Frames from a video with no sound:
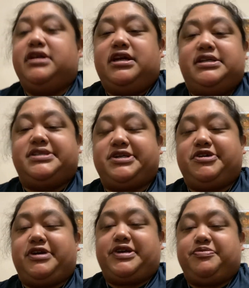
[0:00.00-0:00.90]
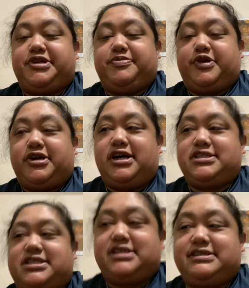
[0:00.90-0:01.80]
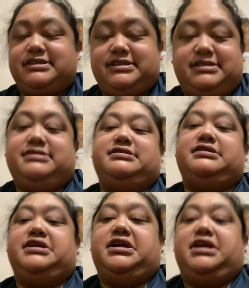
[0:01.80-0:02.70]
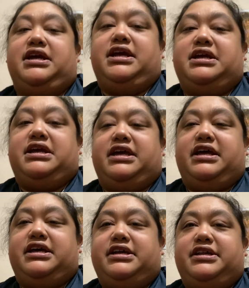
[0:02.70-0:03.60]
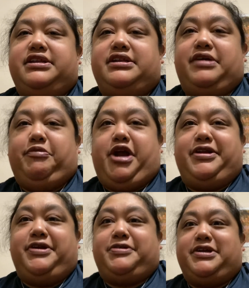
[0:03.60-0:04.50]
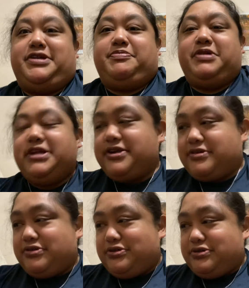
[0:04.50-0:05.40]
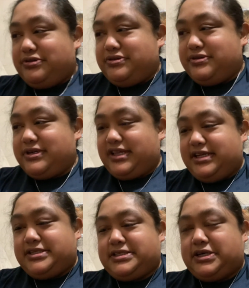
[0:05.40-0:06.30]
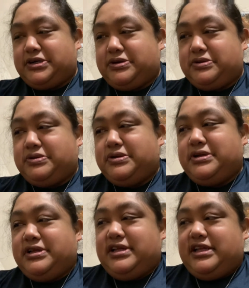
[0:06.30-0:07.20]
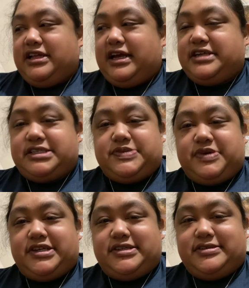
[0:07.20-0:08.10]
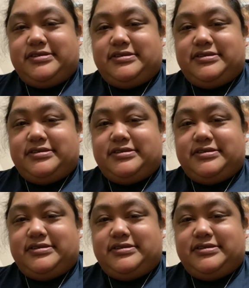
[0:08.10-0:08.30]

so I can bring you more content. And I'm not here to get political or anything, so I just want to